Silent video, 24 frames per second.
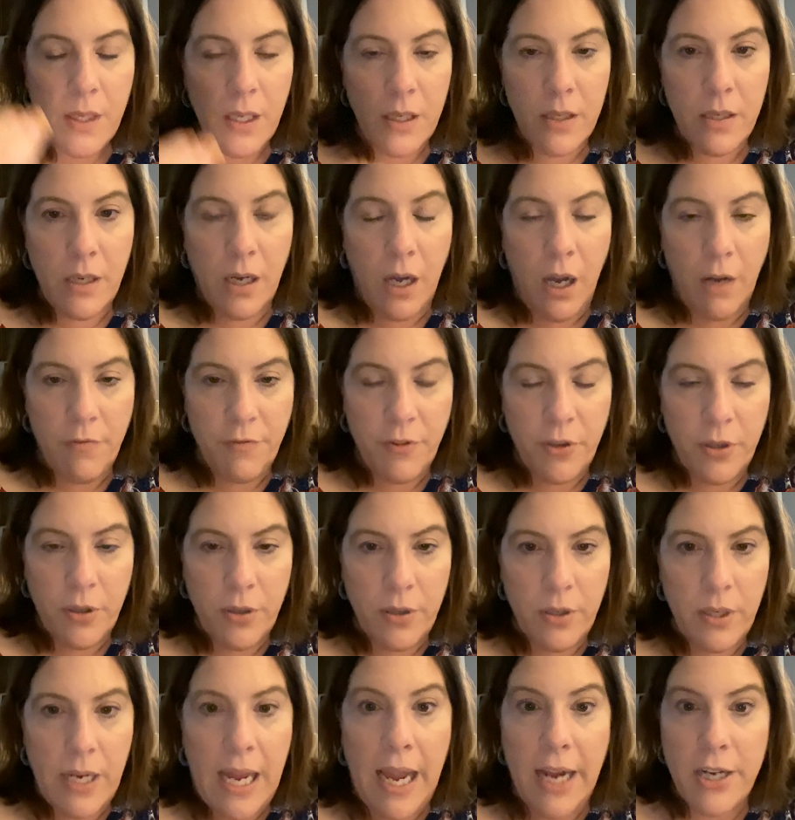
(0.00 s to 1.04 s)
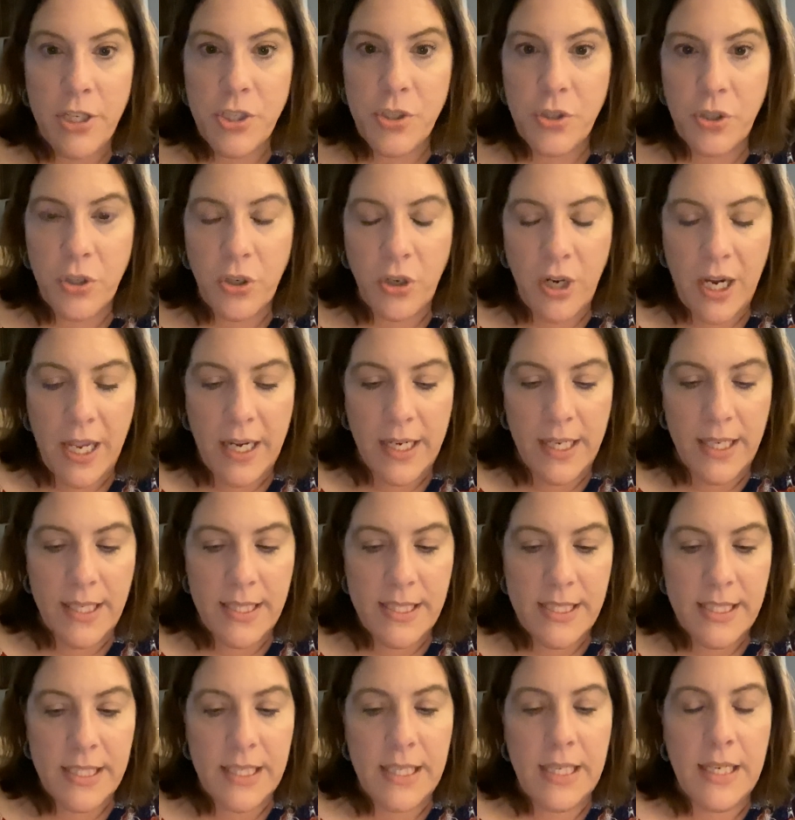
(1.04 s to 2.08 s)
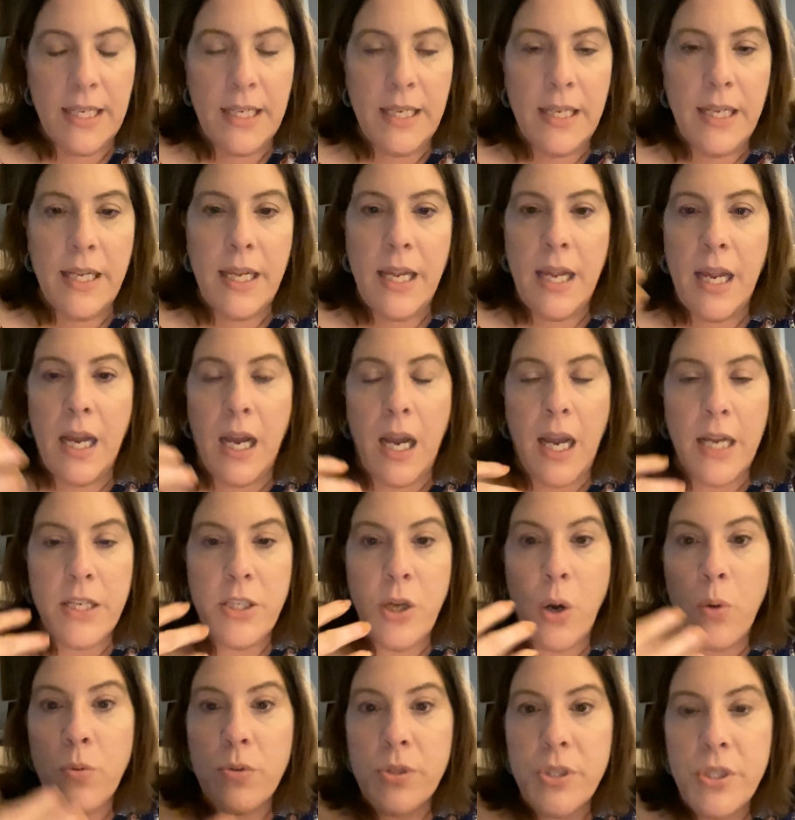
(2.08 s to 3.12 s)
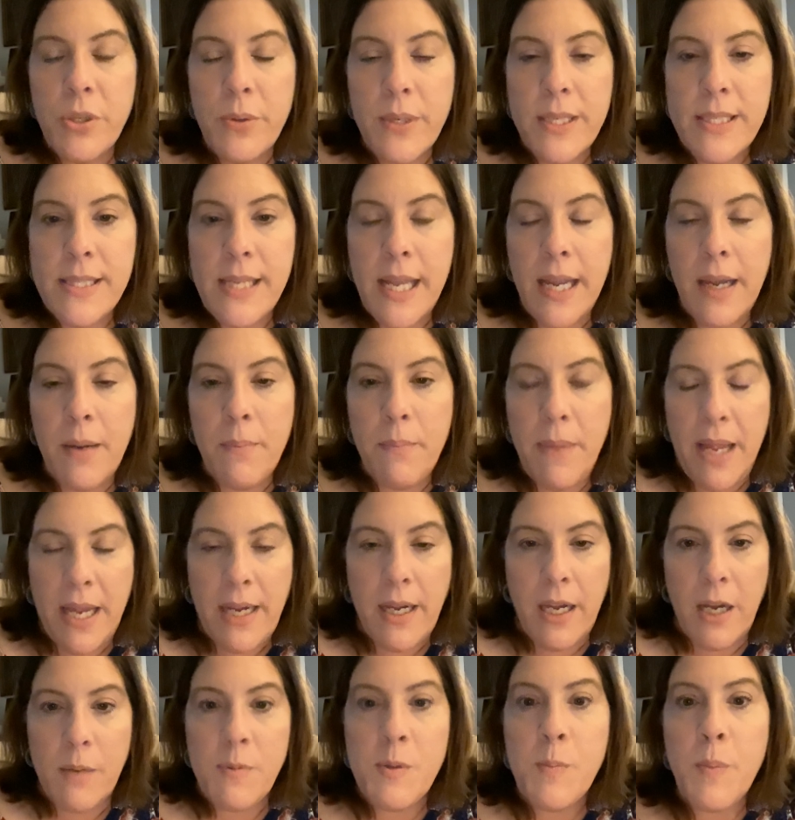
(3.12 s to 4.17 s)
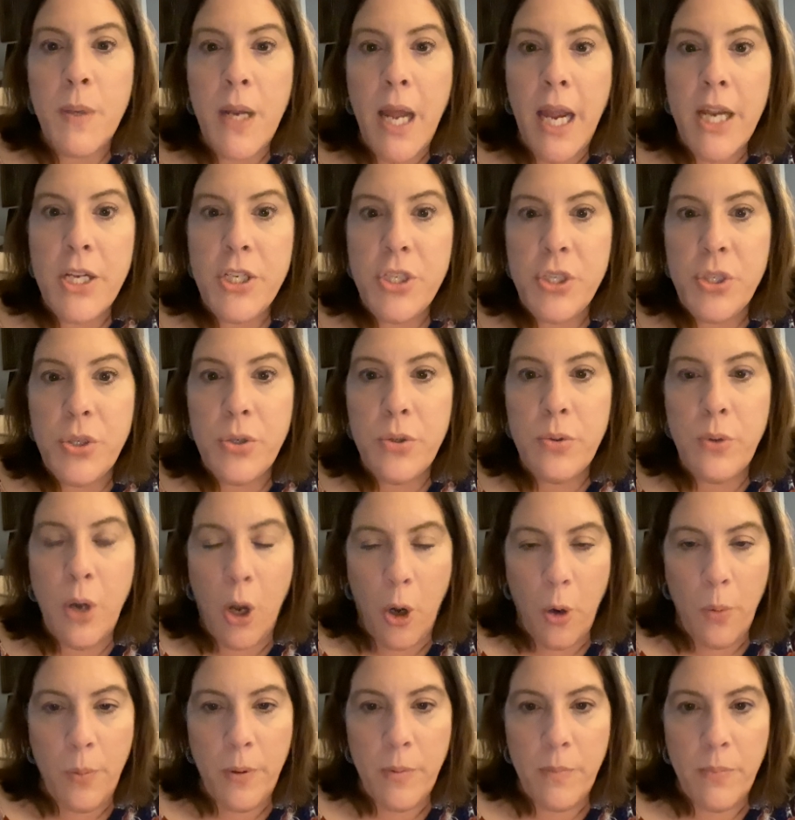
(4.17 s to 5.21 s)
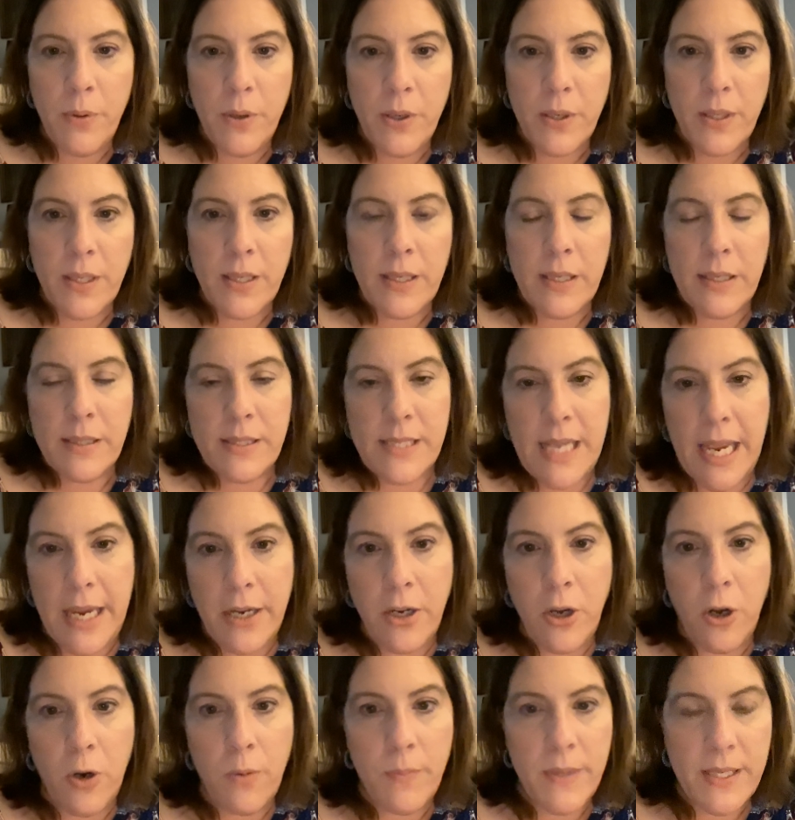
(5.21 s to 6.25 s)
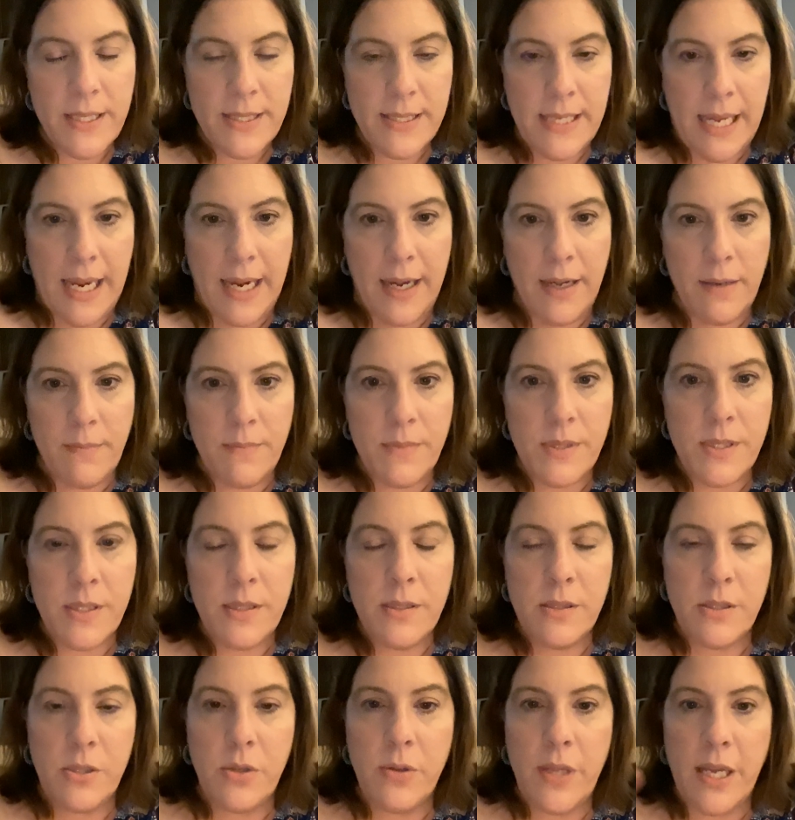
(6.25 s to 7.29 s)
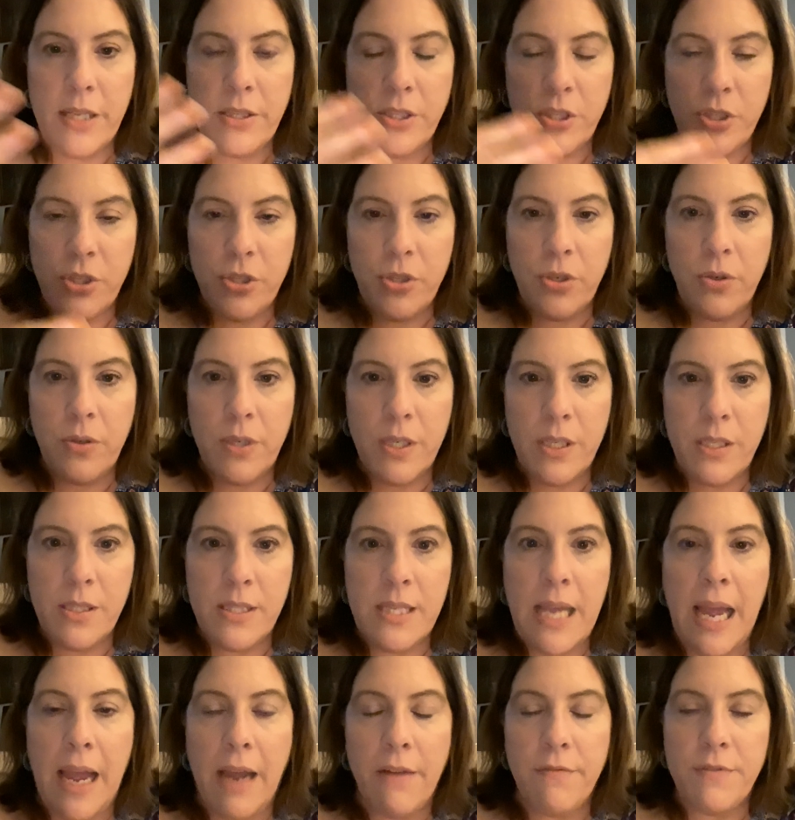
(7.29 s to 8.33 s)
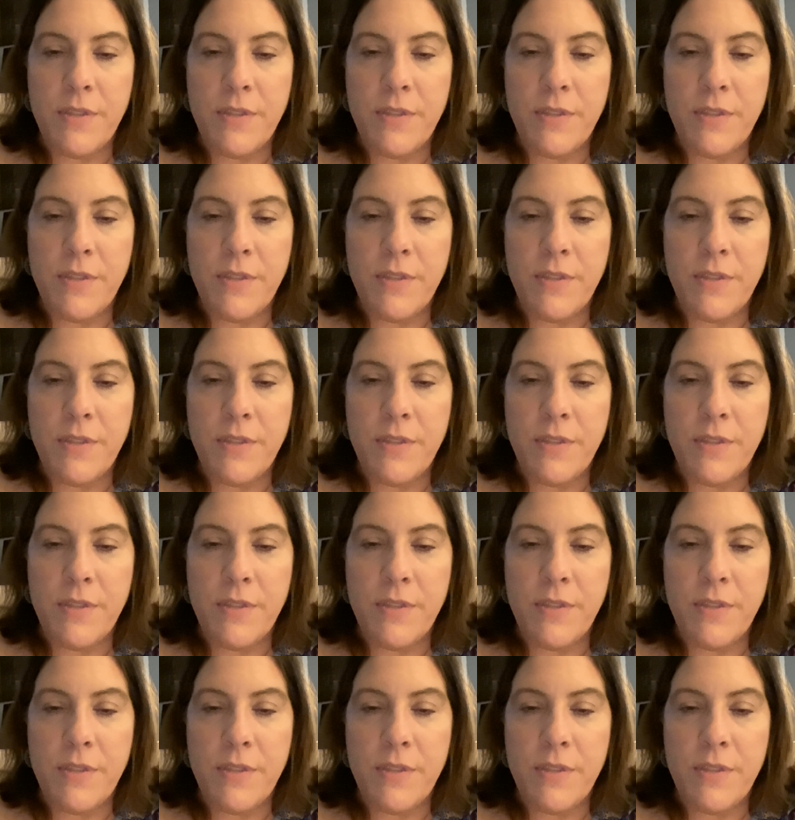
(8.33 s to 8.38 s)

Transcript: offer extra credit. I don't do exam makeups, but I do open book take-home exams so that students have